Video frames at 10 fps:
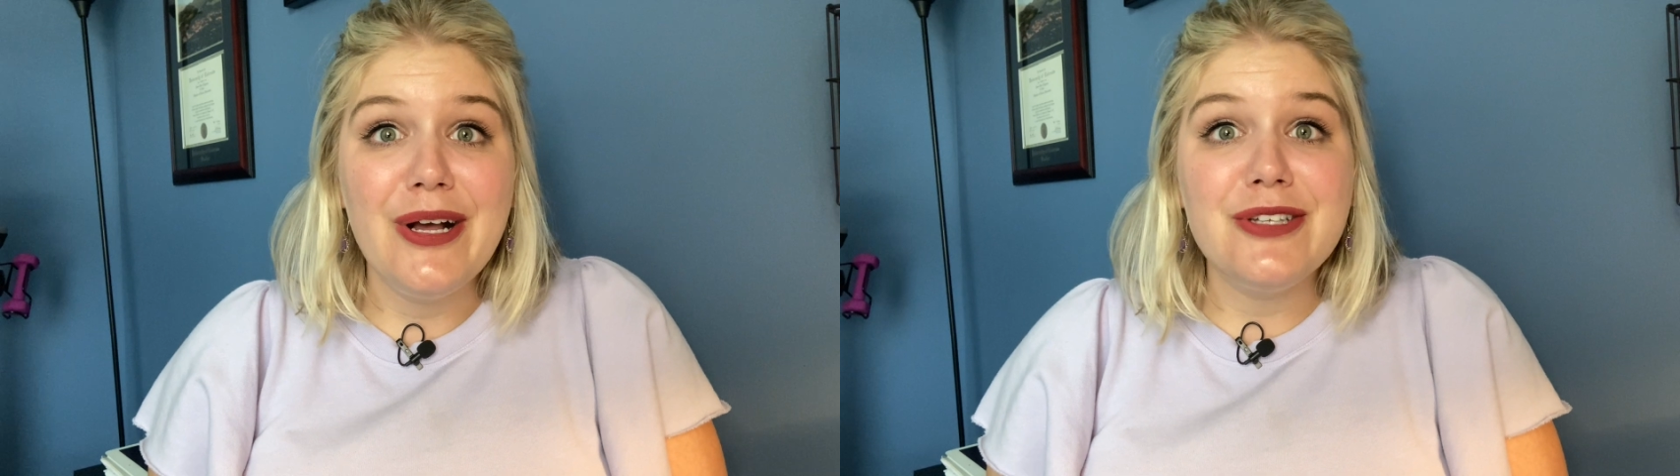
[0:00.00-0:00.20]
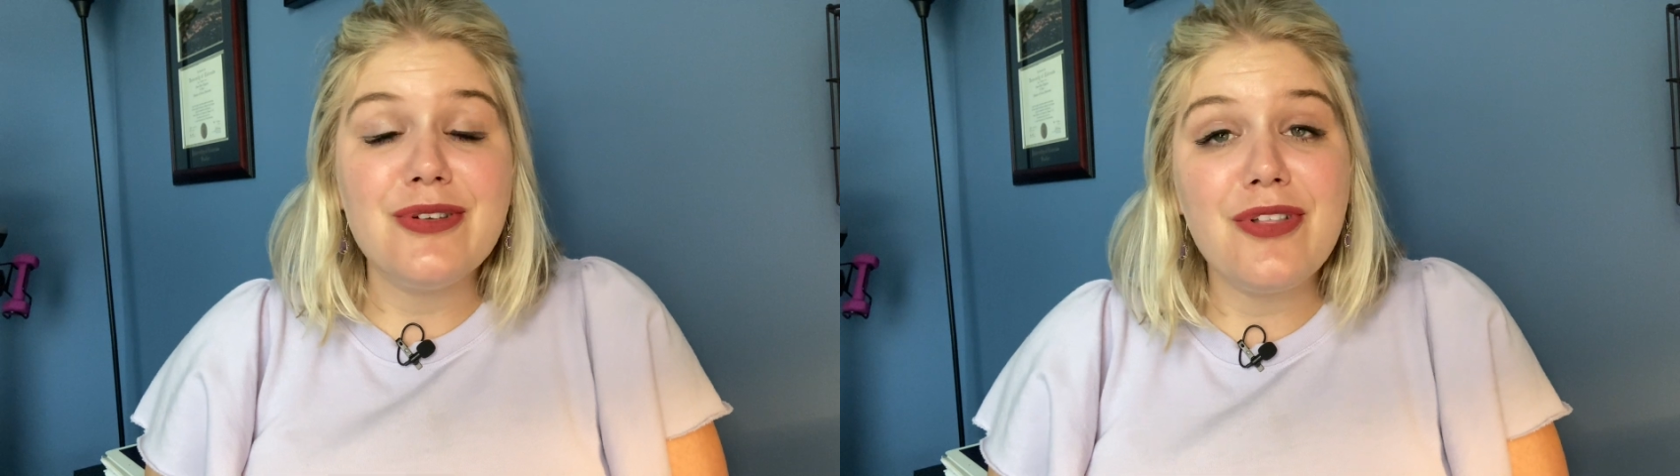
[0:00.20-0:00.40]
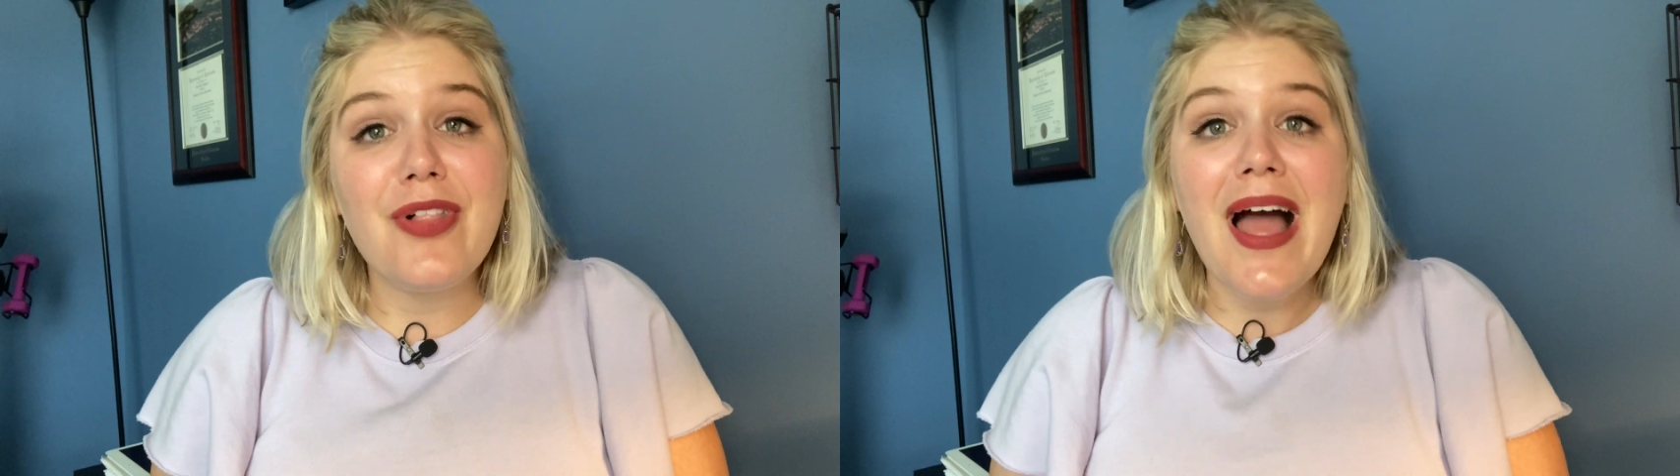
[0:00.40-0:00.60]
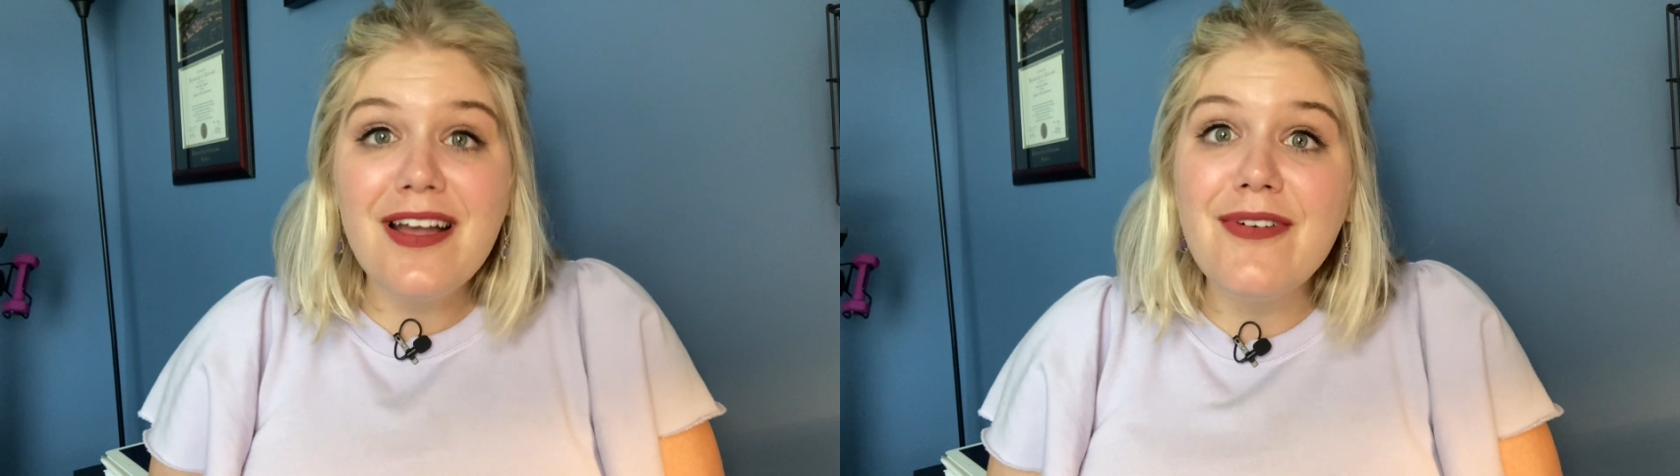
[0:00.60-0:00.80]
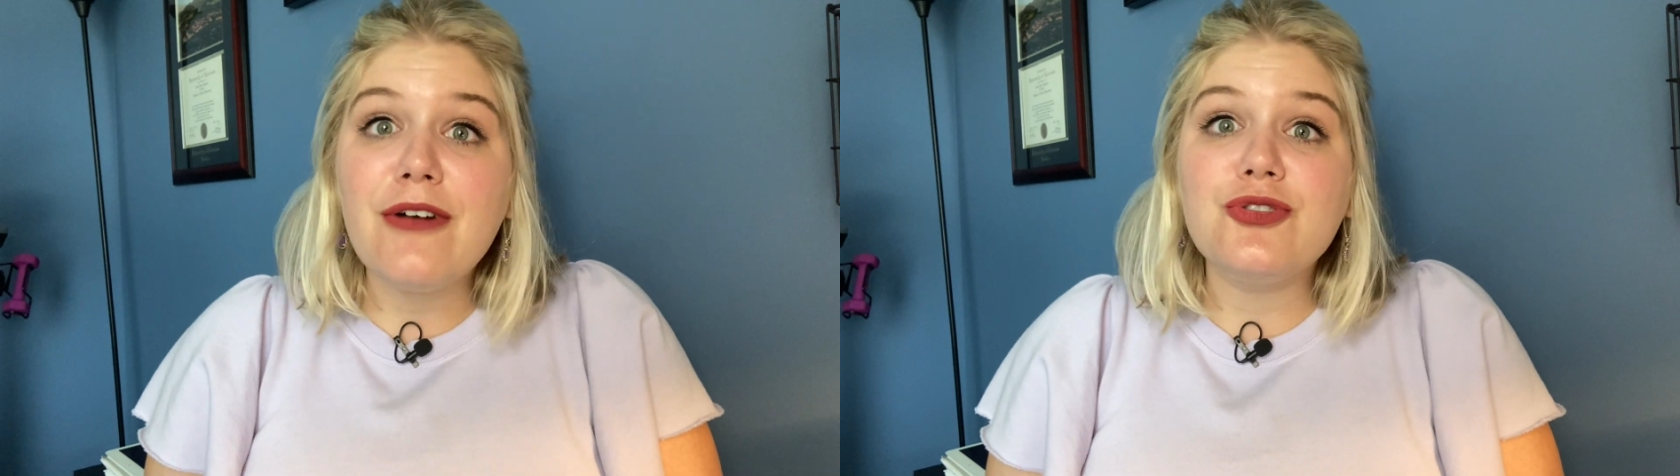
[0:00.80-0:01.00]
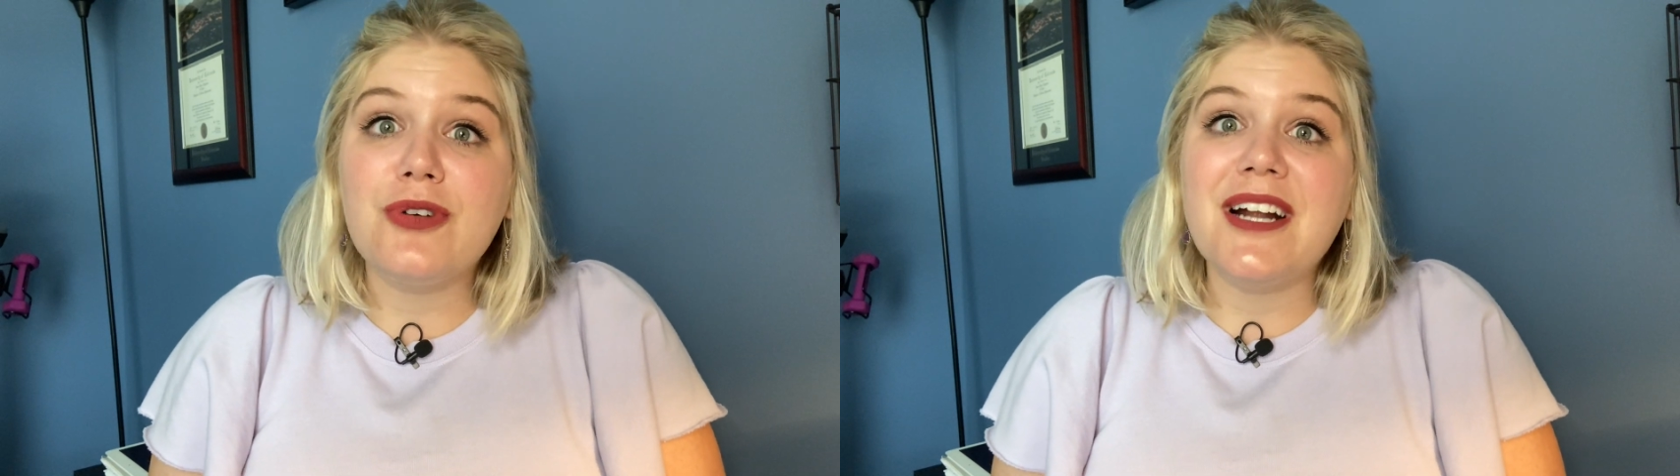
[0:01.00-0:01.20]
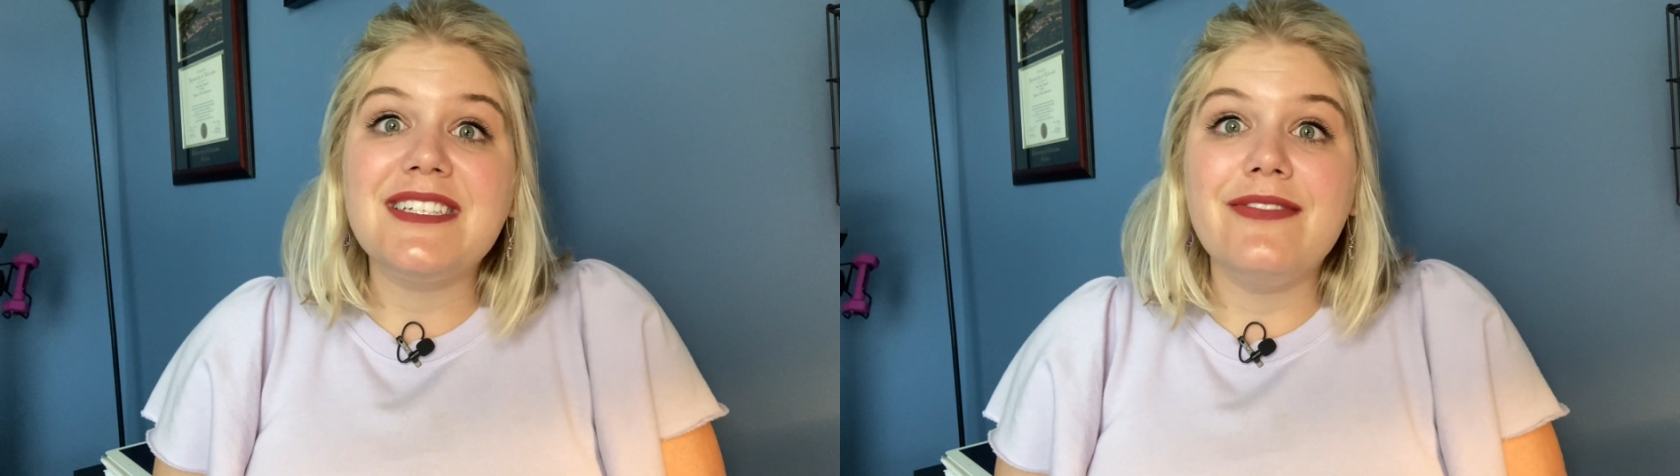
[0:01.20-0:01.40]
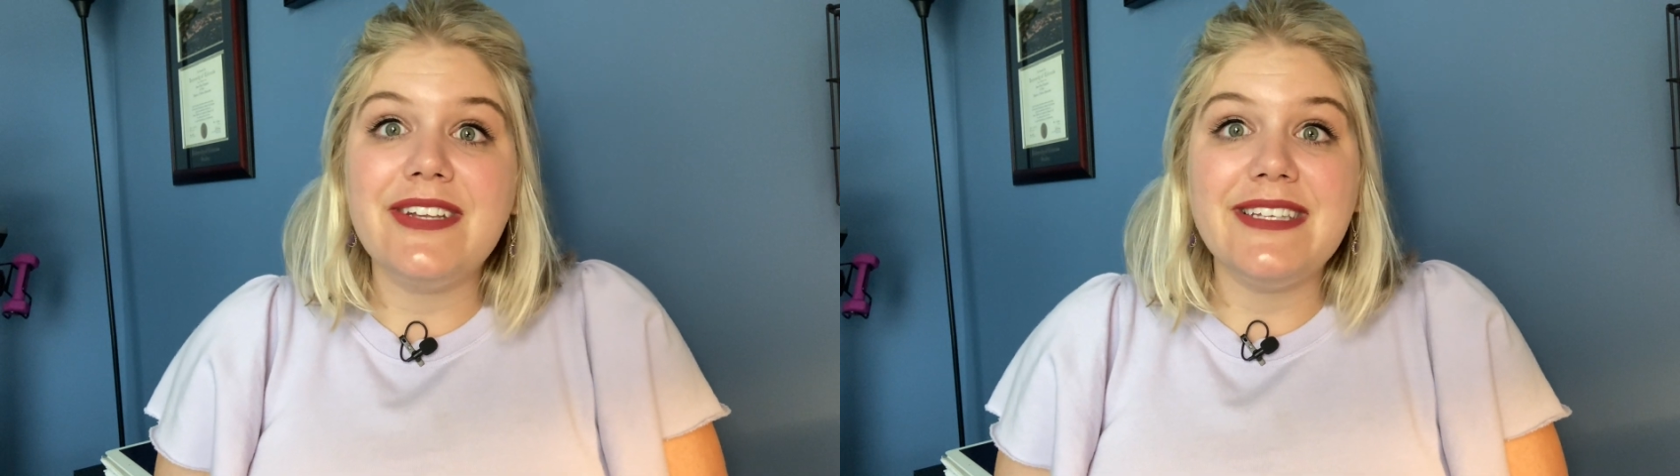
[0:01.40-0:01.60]
So the lack of outdoor
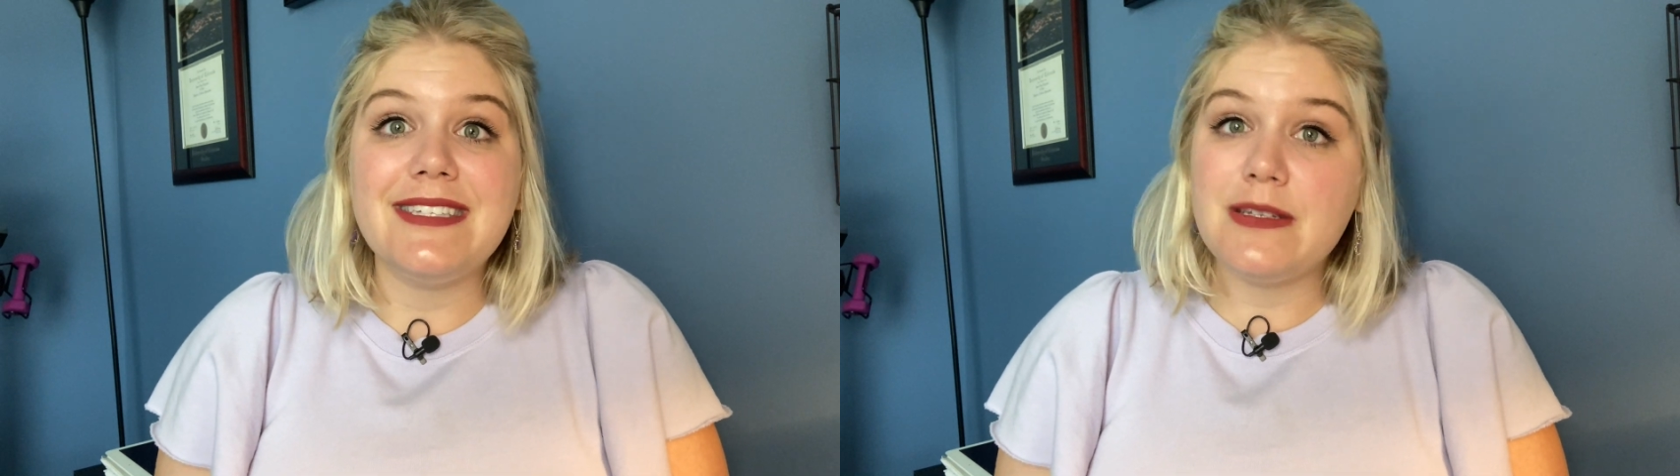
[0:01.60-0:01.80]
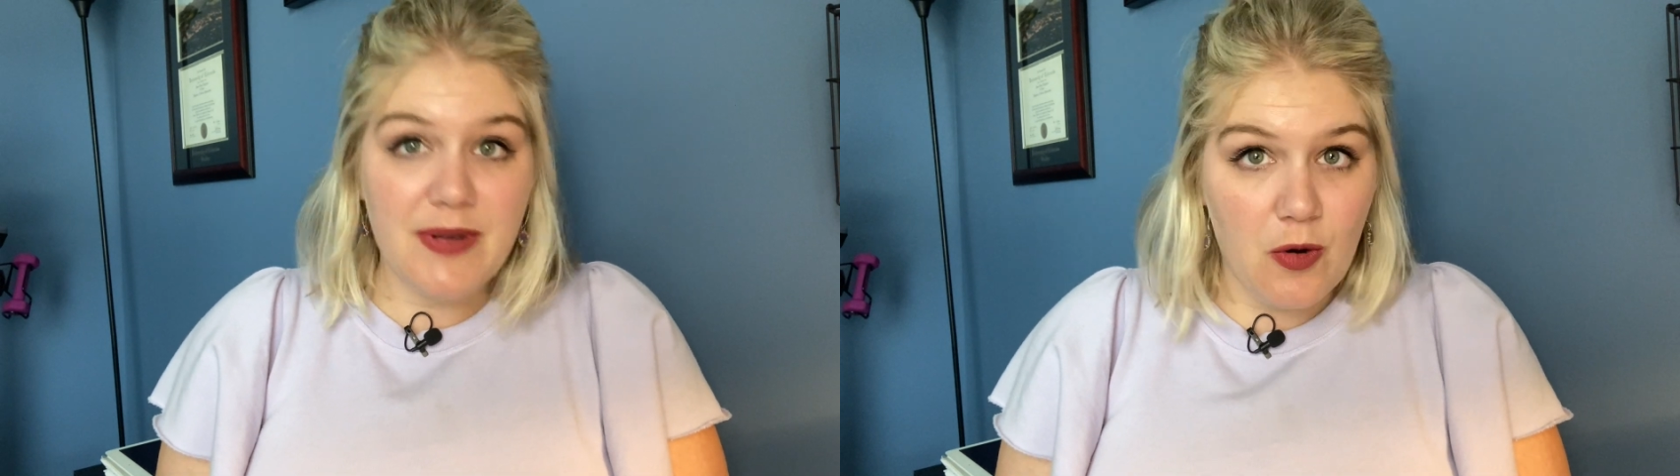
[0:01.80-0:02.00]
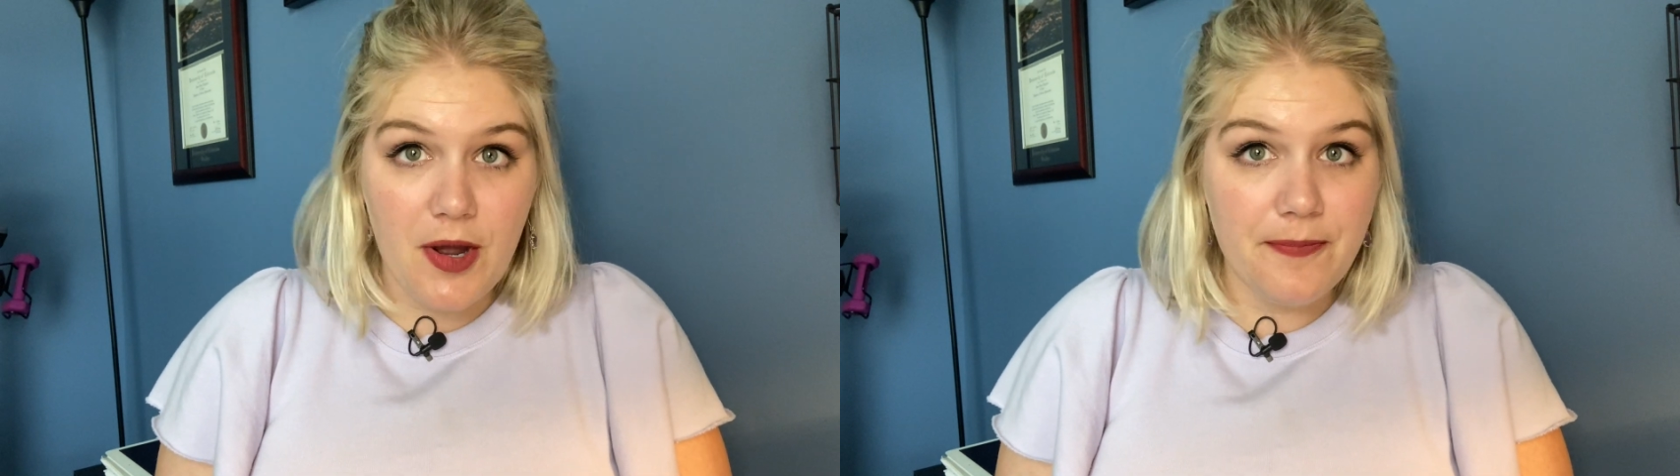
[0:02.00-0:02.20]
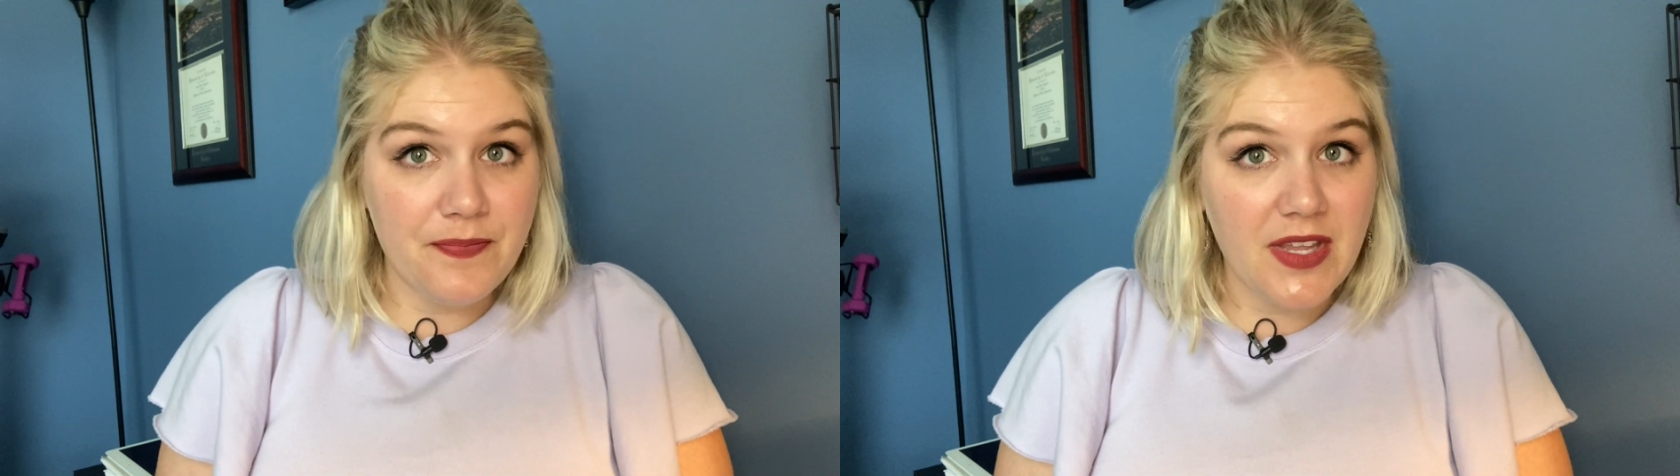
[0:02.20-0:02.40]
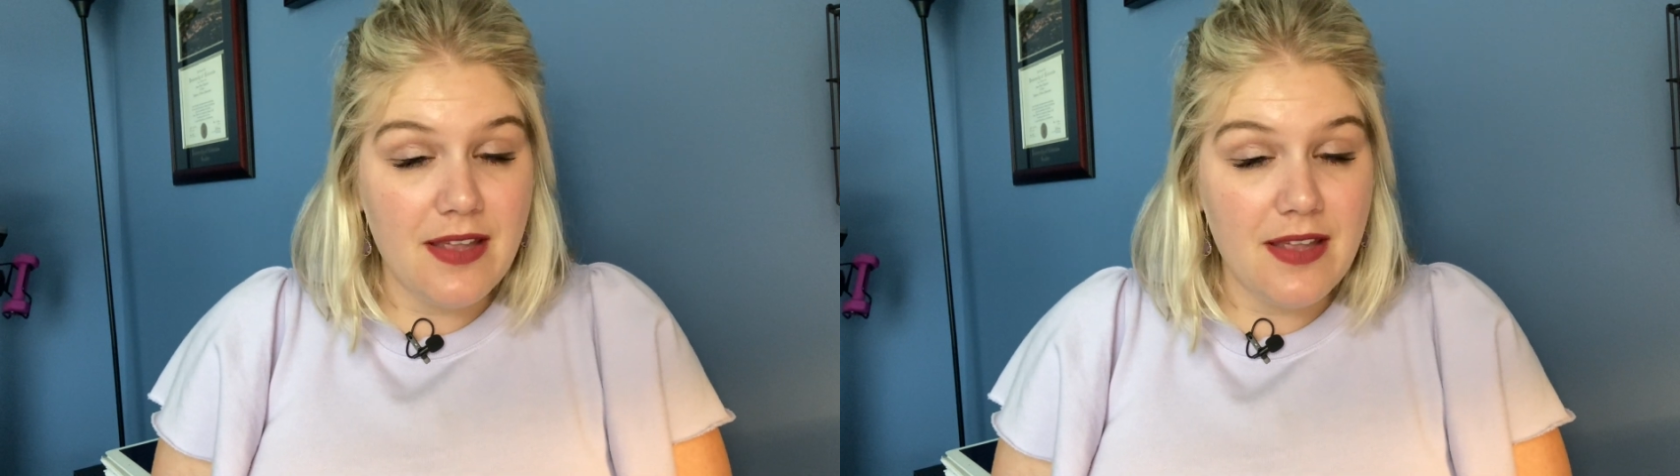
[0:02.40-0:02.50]
activities is a big one.